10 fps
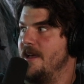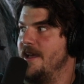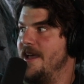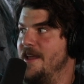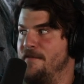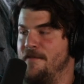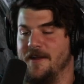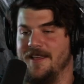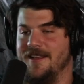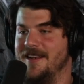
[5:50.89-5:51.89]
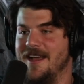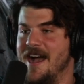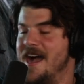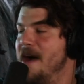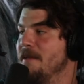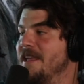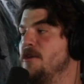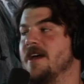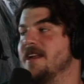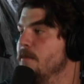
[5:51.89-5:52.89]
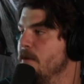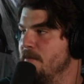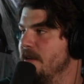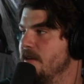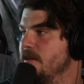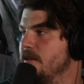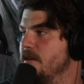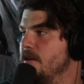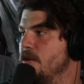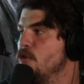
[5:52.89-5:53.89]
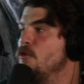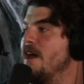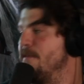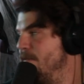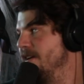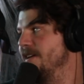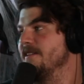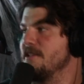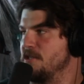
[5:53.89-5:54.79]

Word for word: and I'm like, you got to come with me. You got to let's